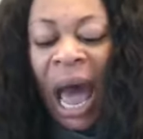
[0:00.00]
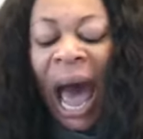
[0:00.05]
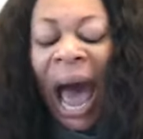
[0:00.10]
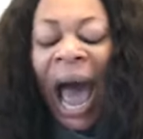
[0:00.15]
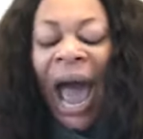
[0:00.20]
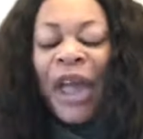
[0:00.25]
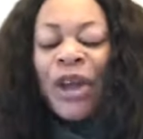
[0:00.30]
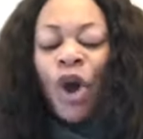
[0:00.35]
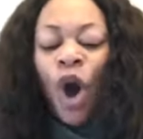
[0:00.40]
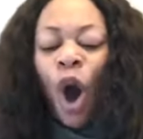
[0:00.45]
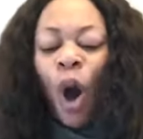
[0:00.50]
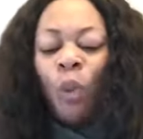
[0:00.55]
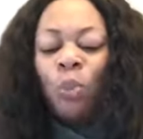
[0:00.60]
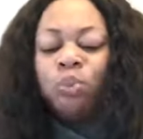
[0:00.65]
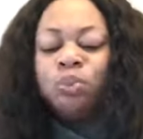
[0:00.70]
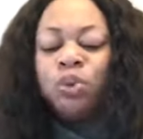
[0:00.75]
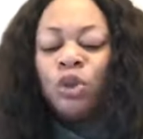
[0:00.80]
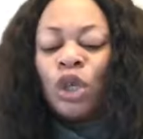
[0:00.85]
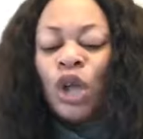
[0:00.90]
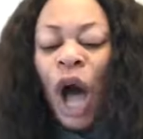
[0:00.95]
I
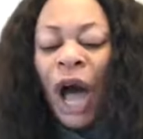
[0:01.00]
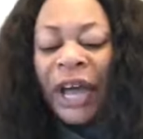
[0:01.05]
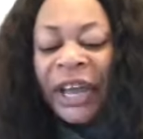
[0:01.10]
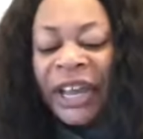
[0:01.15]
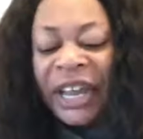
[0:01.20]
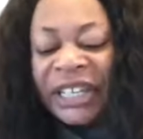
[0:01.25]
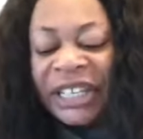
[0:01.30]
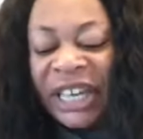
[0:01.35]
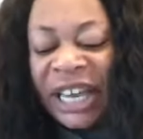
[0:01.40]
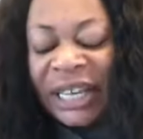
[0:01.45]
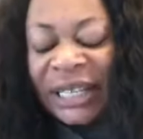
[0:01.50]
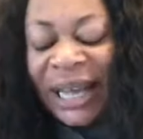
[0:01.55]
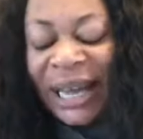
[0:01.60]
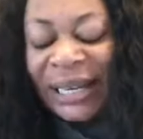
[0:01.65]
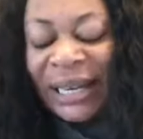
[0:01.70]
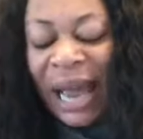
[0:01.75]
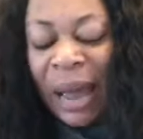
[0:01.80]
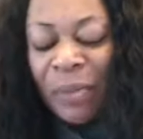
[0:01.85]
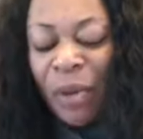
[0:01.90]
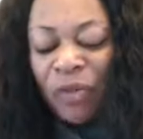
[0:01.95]
unblock it in
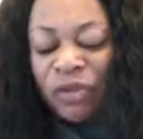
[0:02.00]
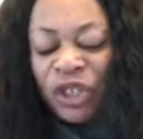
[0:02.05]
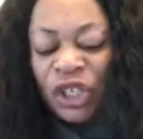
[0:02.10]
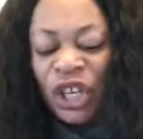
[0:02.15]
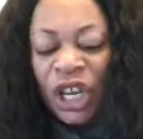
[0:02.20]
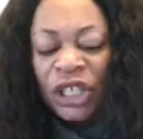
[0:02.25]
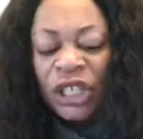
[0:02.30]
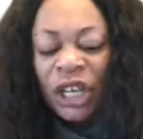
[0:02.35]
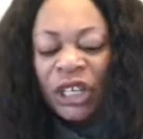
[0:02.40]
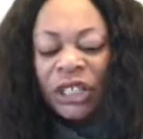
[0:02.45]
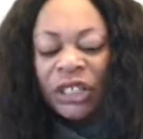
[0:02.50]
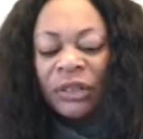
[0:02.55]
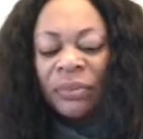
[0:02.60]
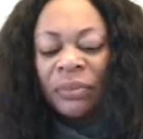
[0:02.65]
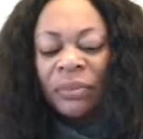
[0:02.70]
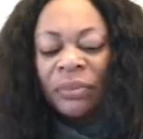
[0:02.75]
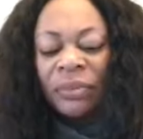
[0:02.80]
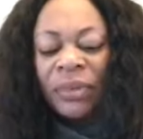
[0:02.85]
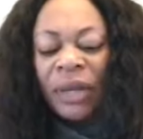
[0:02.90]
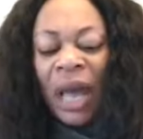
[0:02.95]
the name of Jesus.
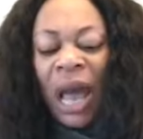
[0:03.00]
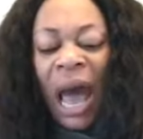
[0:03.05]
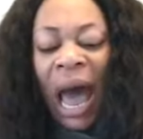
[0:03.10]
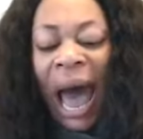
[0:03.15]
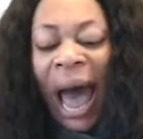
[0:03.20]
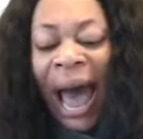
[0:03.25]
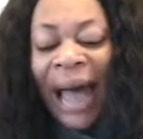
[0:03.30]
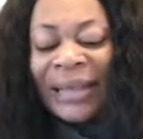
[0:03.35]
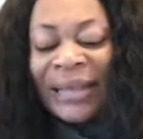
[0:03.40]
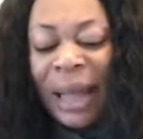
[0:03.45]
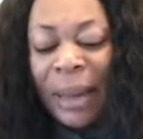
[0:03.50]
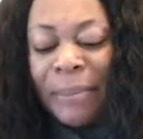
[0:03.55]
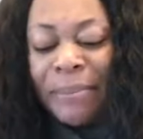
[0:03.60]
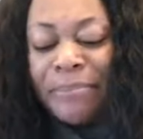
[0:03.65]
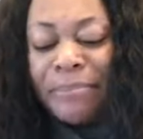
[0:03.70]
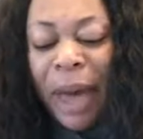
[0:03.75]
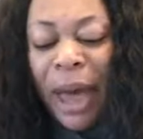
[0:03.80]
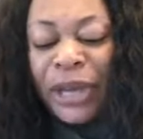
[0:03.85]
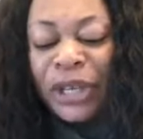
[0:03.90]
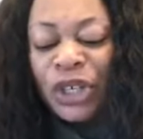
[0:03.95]
At the
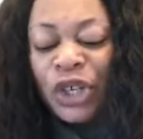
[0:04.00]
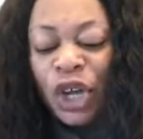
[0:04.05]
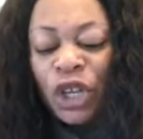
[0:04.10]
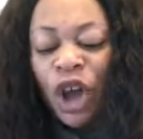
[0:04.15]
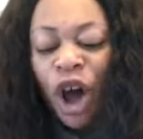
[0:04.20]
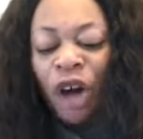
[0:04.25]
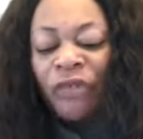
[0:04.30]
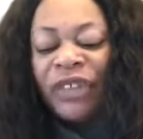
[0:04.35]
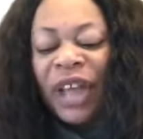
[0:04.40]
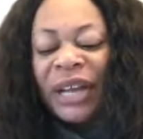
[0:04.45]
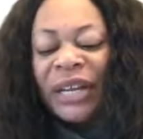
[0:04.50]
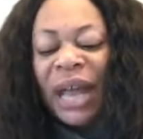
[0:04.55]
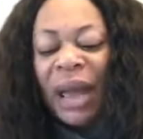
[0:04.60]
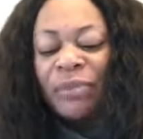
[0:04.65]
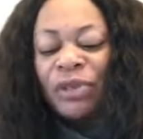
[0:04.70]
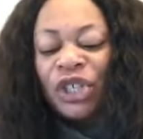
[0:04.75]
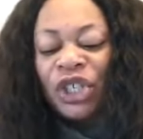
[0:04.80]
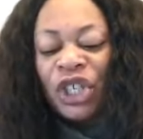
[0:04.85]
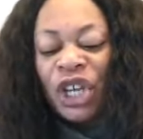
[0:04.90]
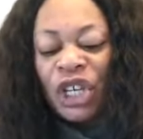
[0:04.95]
mention of the
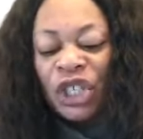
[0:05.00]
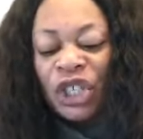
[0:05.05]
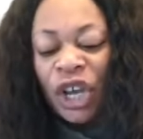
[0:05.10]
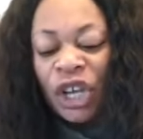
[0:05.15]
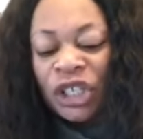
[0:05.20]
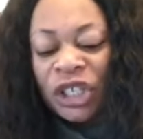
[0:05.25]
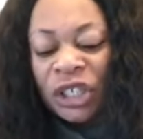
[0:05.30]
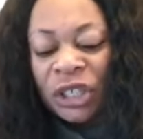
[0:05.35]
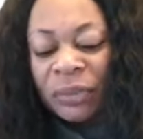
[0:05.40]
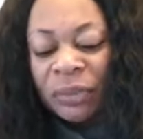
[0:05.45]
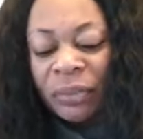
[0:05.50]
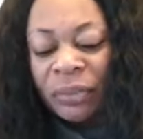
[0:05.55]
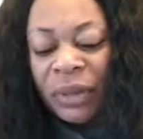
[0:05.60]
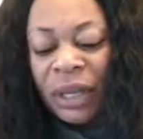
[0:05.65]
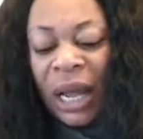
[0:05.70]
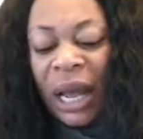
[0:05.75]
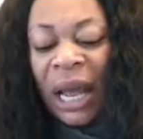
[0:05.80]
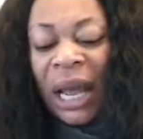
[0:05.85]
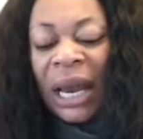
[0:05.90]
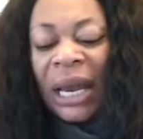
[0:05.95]
name Jesus,
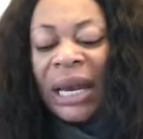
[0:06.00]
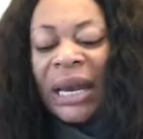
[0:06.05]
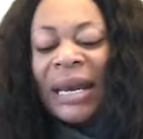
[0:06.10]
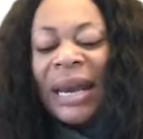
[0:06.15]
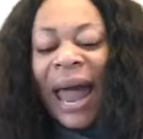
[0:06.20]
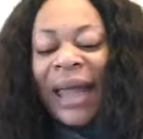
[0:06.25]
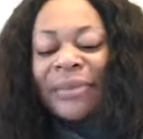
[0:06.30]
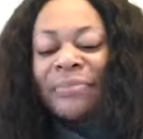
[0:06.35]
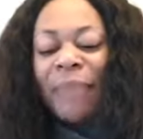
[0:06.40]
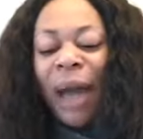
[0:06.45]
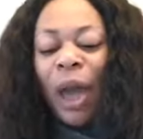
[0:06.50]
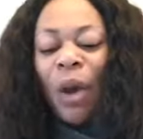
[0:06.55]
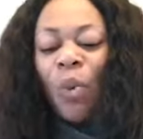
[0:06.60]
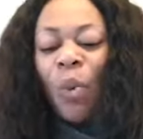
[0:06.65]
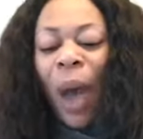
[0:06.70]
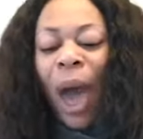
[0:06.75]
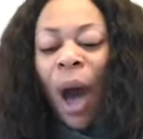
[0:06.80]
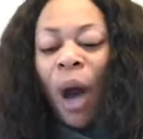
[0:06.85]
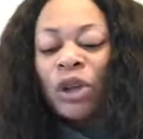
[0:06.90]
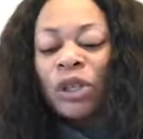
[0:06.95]
let my
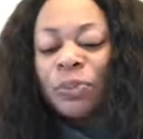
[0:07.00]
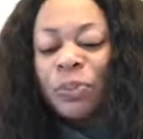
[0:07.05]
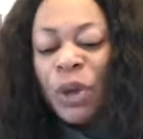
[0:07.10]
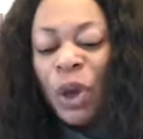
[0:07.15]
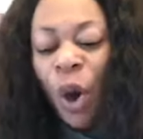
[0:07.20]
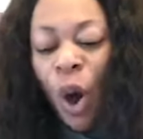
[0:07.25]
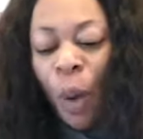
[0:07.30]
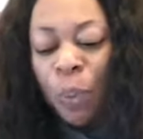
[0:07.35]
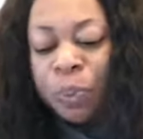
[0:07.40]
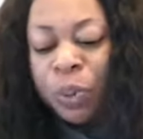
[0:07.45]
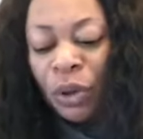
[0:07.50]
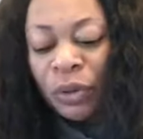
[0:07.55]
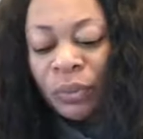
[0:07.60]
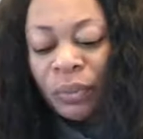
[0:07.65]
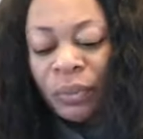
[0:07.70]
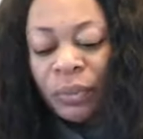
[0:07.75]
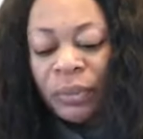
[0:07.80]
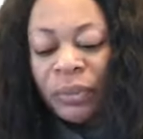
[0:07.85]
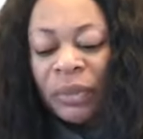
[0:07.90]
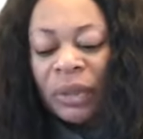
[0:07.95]
wells be open.
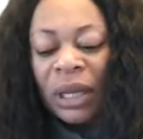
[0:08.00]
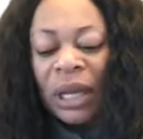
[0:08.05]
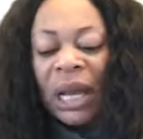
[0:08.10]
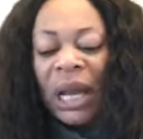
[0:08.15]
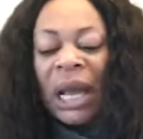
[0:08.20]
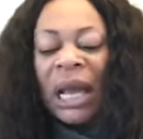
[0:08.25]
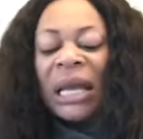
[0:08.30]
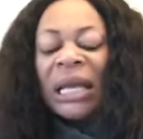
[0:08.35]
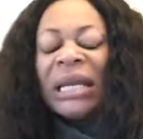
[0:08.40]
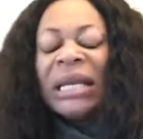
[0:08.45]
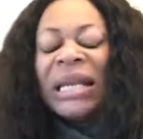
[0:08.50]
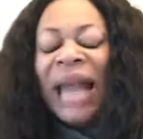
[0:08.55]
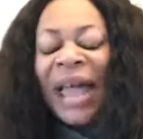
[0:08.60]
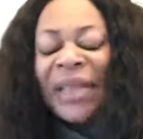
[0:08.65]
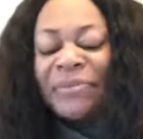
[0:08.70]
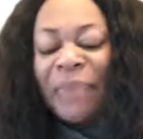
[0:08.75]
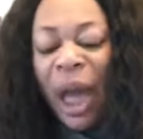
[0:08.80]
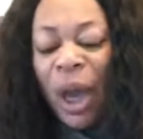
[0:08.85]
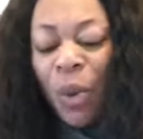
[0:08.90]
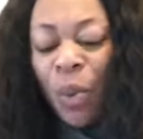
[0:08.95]

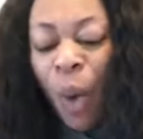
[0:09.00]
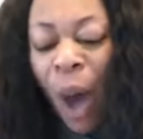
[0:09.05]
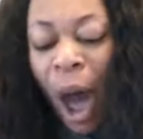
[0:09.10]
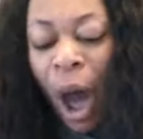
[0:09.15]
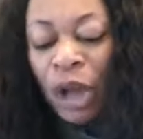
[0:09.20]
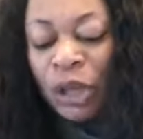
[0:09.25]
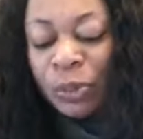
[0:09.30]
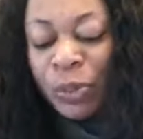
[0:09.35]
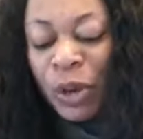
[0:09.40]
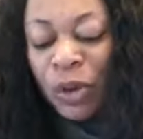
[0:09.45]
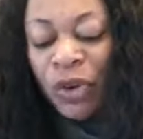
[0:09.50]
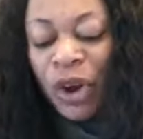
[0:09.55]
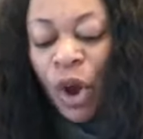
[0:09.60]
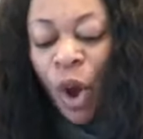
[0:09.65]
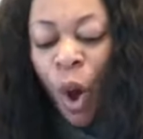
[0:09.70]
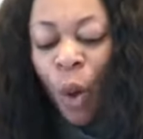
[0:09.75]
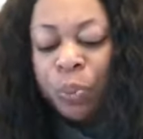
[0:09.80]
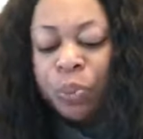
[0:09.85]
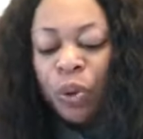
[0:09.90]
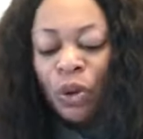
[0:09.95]
Let my wells be
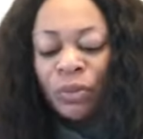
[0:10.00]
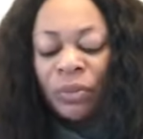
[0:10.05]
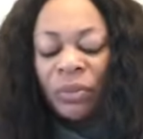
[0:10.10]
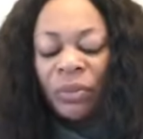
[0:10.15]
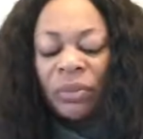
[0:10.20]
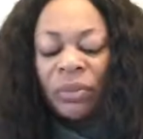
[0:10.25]
reopened.